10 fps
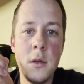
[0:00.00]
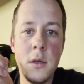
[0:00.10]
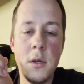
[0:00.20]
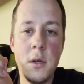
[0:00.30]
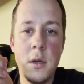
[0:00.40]

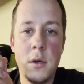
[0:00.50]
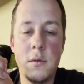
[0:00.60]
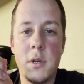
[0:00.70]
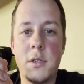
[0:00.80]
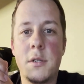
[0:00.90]

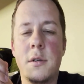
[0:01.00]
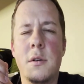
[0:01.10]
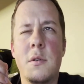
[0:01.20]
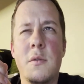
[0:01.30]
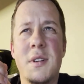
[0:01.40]
which we went
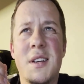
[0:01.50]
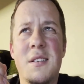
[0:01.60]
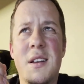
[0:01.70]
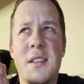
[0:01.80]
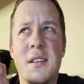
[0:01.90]
down I
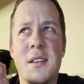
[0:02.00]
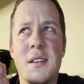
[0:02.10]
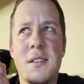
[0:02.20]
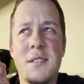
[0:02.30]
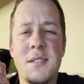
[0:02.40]
think
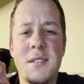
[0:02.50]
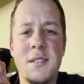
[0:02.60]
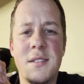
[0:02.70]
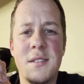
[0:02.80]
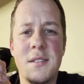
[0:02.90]

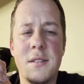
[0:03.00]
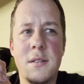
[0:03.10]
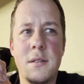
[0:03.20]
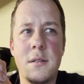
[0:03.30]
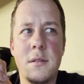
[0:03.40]

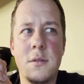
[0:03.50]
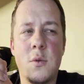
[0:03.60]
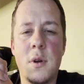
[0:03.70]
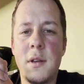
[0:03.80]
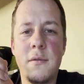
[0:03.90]
20
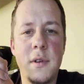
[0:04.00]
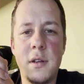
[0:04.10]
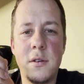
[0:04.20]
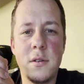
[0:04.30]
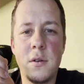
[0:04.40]
feet or
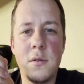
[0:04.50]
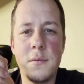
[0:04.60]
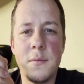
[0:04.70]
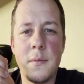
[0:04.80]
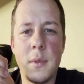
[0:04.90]
so,
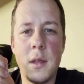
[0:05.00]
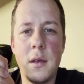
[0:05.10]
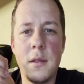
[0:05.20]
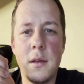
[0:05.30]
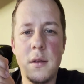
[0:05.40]
and
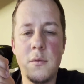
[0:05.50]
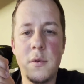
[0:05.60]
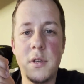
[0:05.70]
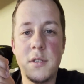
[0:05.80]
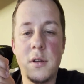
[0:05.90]
then we
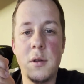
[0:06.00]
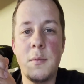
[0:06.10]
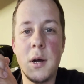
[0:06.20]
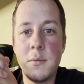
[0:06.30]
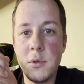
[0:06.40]
installed a pump
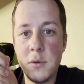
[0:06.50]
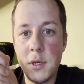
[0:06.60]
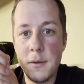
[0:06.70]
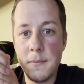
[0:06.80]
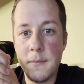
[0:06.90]
to it,
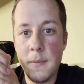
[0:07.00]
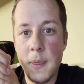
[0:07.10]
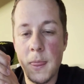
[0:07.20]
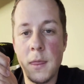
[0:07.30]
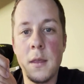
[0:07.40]

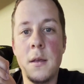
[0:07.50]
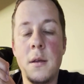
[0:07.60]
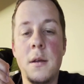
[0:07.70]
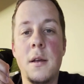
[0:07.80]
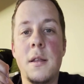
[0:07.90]
and
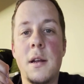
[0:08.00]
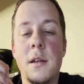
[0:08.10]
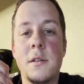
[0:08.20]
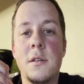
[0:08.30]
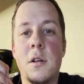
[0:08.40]
then I
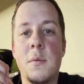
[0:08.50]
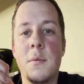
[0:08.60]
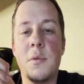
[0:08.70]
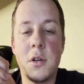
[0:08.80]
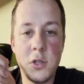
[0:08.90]
installed my
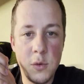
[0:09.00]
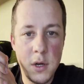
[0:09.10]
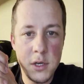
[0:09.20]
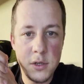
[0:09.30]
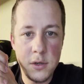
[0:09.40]
pressure washer
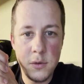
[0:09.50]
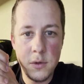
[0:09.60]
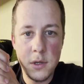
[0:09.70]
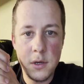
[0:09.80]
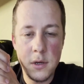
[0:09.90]
to it,
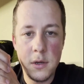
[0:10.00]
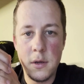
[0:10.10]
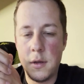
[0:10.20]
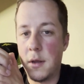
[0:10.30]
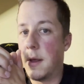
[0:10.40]

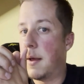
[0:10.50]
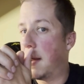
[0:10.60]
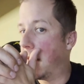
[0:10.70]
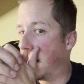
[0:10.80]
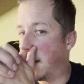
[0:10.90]
and
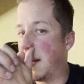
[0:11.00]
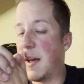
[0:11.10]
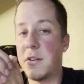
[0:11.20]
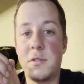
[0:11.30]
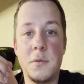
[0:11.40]
it actually
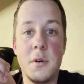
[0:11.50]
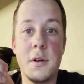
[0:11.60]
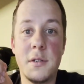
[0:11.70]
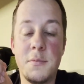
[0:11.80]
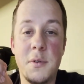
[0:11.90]
works
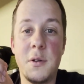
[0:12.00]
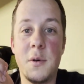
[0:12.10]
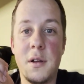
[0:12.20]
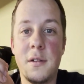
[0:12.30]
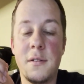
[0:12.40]
pretty well,
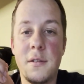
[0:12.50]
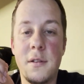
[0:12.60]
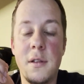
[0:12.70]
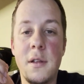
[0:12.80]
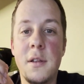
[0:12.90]

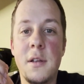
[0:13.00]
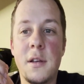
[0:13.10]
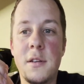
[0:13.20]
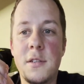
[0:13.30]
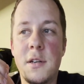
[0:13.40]

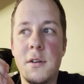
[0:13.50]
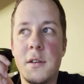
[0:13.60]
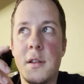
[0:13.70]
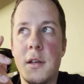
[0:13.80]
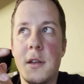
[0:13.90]
considering
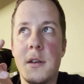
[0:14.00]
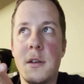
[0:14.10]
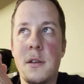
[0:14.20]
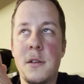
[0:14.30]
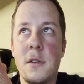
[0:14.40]
that
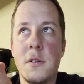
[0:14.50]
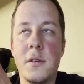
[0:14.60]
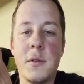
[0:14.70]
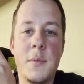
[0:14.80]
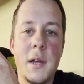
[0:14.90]
you don't have to
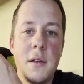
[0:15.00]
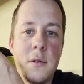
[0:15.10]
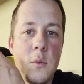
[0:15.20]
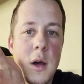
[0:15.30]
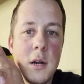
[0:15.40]
pay a
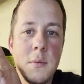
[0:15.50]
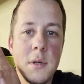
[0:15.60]
water bill,